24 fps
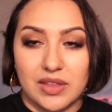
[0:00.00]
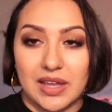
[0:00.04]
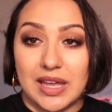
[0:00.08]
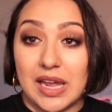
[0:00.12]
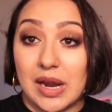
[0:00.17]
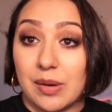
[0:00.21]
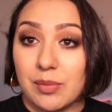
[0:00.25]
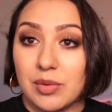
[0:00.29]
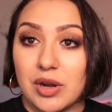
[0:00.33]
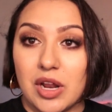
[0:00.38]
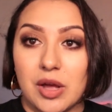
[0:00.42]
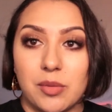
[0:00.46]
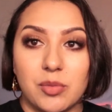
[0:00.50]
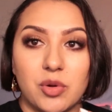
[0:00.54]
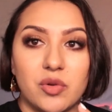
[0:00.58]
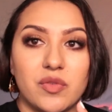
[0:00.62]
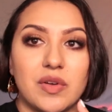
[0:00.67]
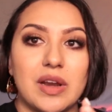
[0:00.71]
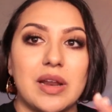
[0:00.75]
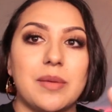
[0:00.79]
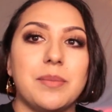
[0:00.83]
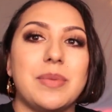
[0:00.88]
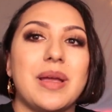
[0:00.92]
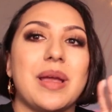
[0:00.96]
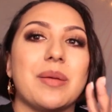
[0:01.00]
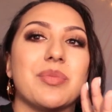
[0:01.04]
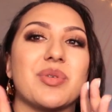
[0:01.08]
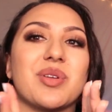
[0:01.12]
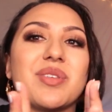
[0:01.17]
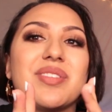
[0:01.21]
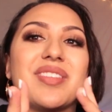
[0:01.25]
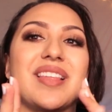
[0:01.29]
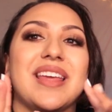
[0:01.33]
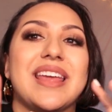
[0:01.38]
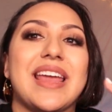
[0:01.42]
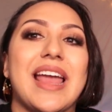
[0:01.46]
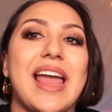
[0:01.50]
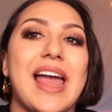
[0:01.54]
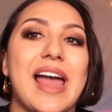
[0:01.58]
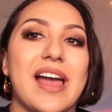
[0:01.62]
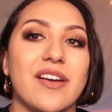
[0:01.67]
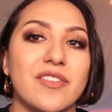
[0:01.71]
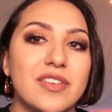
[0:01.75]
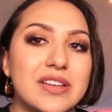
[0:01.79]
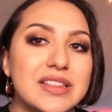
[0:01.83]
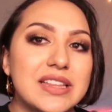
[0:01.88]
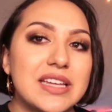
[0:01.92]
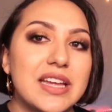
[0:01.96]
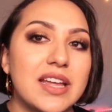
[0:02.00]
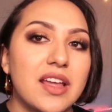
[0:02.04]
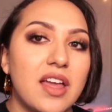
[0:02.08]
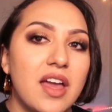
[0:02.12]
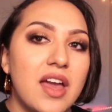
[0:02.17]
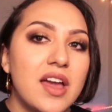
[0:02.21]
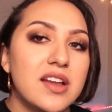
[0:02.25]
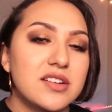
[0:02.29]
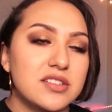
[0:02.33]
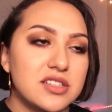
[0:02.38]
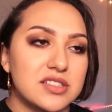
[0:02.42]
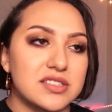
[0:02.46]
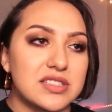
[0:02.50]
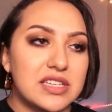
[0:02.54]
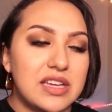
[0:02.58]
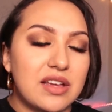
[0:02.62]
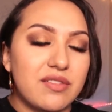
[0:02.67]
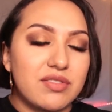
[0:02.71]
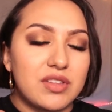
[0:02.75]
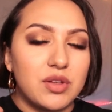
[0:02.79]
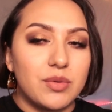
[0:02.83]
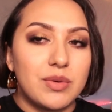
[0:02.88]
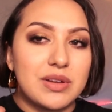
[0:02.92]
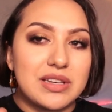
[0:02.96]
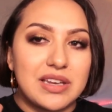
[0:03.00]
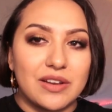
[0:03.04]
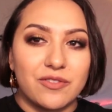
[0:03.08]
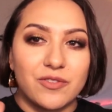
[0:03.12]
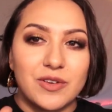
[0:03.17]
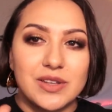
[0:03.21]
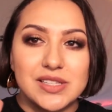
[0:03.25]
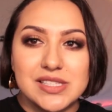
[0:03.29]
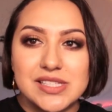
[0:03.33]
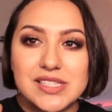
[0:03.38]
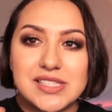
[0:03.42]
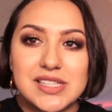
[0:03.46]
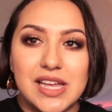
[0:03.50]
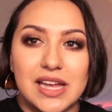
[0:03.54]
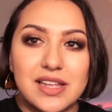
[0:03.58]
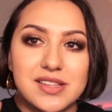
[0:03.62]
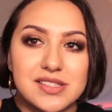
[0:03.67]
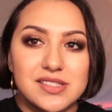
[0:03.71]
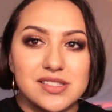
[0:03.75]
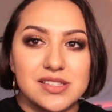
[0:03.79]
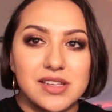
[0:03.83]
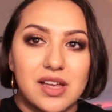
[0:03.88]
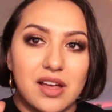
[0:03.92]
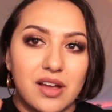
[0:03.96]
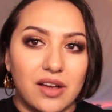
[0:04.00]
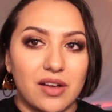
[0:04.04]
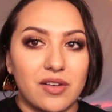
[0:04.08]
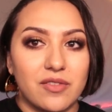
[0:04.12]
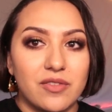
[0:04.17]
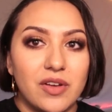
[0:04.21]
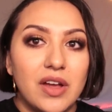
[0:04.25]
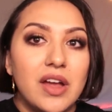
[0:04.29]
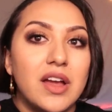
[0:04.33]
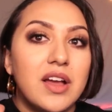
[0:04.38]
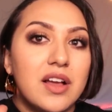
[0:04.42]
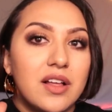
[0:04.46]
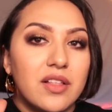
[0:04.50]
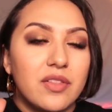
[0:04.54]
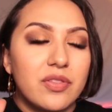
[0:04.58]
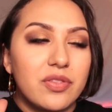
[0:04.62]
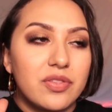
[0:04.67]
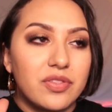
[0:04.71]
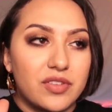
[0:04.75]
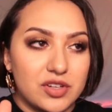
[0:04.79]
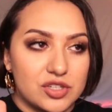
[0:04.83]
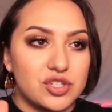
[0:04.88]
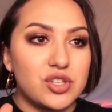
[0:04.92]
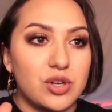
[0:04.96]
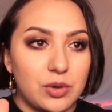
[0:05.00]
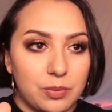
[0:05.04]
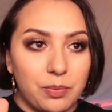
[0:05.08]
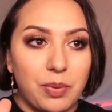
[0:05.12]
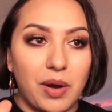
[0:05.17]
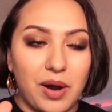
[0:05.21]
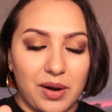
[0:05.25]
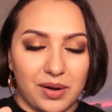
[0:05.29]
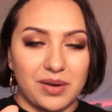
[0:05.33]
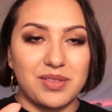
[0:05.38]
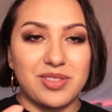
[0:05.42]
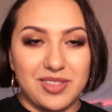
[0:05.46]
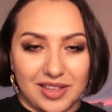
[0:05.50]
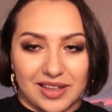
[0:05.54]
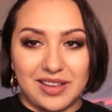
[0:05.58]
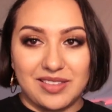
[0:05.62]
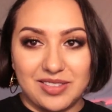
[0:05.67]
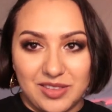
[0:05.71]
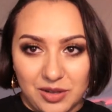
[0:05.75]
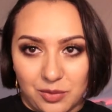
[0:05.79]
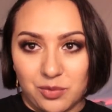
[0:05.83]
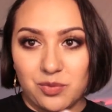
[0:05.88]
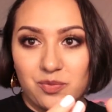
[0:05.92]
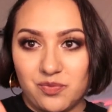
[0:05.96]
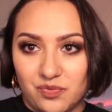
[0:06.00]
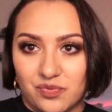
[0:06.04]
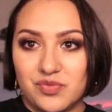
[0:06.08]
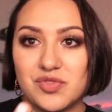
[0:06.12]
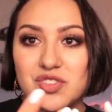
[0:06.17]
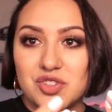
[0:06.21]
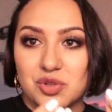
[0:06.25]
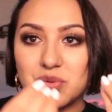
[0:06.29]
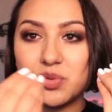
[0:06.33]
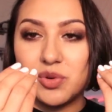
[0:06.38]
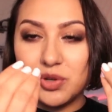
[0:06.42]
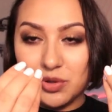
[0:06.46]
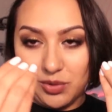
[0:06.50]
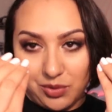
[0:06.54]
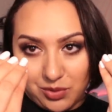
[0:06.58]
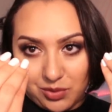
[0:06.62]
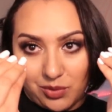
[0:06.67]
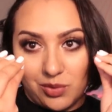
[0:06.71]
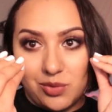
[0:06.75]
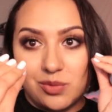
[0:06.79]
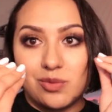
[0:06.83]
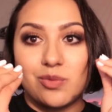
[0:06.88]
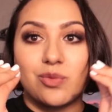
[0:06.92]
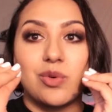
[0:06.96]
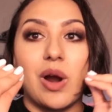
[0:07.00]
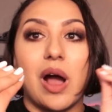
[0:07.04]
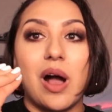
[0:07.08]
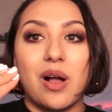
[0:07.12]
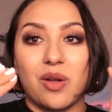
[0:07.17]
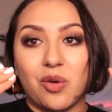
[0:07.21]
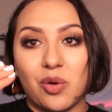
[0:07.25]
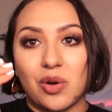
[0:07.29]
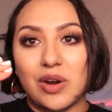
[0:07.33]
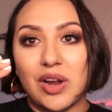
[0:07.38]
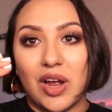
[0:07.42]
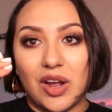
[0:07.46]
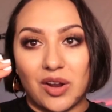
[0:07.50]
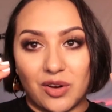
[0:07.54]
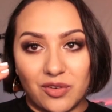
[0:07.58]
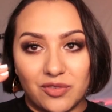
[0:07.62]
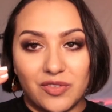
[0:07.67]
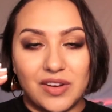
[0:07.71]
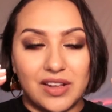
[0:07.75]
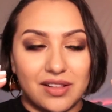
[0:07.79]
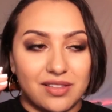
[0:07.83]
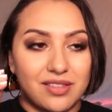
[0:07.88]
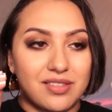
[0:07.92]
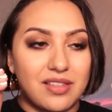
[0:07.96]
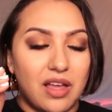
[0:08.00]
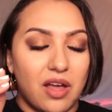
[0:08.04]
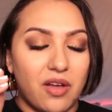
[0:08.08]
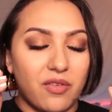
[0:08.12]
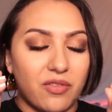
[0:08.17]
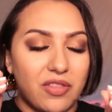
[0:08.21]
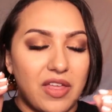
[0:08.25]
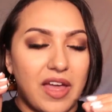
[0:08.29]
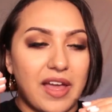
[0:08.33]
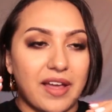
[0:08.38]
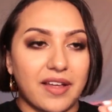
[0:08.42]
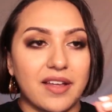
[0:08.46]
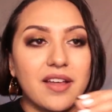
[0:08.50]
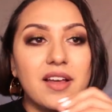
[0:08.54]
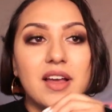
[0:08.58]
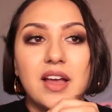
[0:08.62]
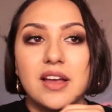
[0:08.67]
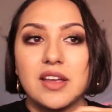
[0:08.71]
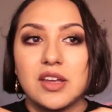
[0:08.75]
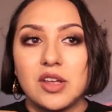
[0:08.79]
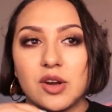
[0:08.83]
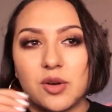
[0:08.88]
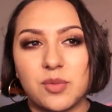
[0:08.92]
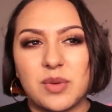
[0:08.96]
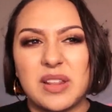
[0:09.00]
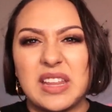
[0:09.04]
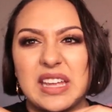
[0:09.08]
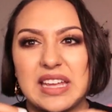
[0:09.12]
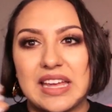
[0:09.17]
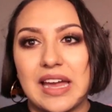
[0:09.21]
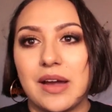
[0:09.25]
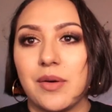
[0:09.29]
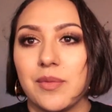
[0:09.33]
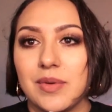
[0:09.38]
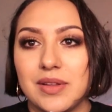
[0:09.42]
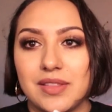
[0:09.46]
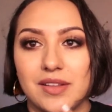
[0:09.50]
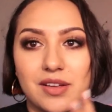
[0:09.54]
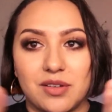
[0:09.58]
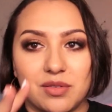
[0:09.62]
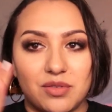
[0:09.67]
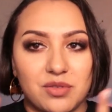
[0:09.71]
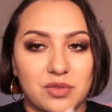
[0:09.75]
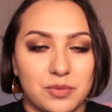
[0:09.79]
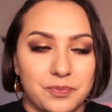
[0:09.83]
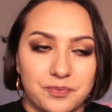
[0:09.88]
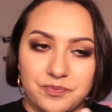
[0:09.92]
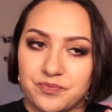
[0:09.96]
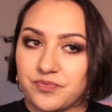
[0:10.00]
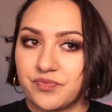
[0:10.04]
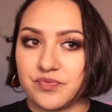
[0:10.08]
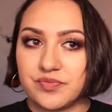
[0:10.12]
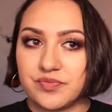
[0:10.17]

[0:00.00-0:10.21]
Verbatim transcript: with the camera not moving and being able to sing everything just gives you a different sense of the true part, like the true raw choreography itself that you don't really get when there's